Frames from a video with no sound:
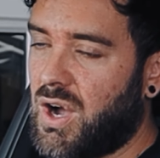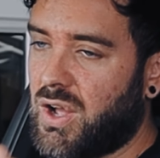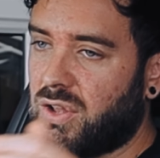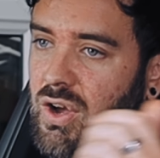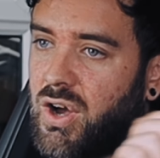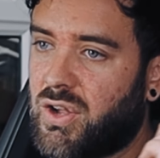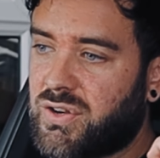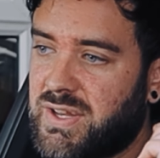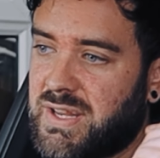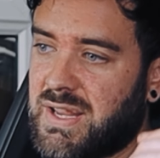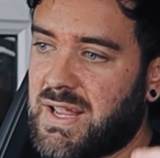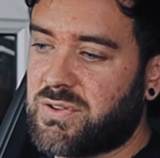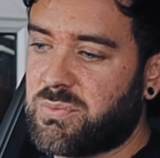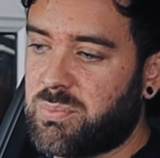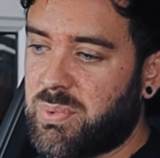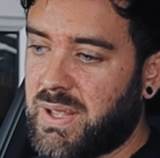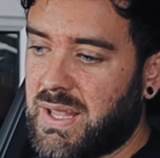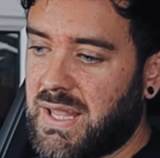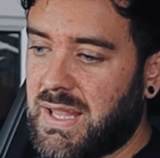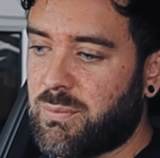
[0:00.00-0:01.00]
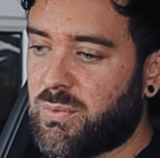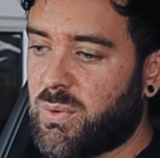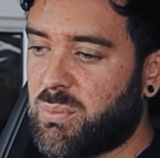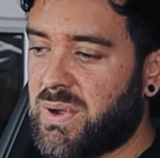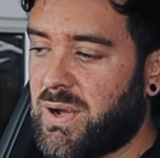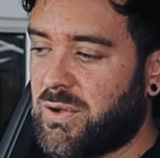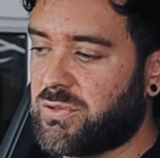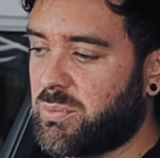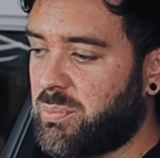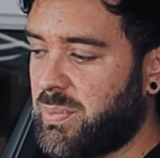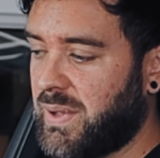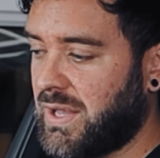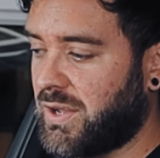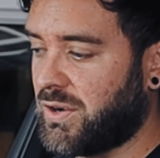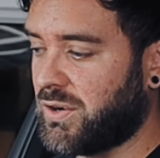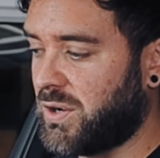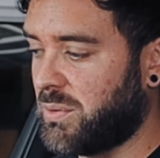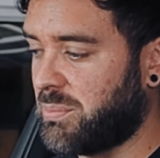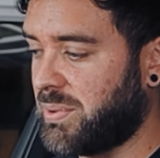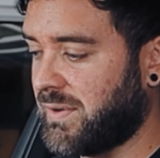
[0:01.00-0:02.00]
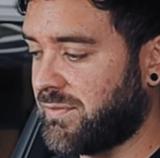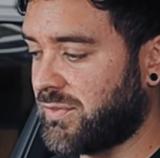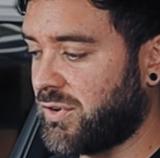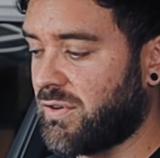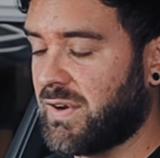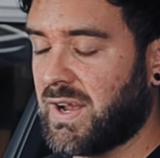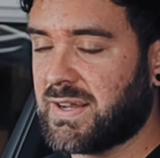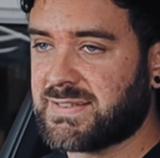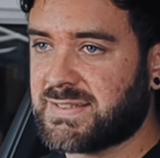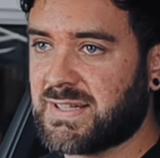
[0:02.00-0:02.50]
our DSP will be able to pick up if correct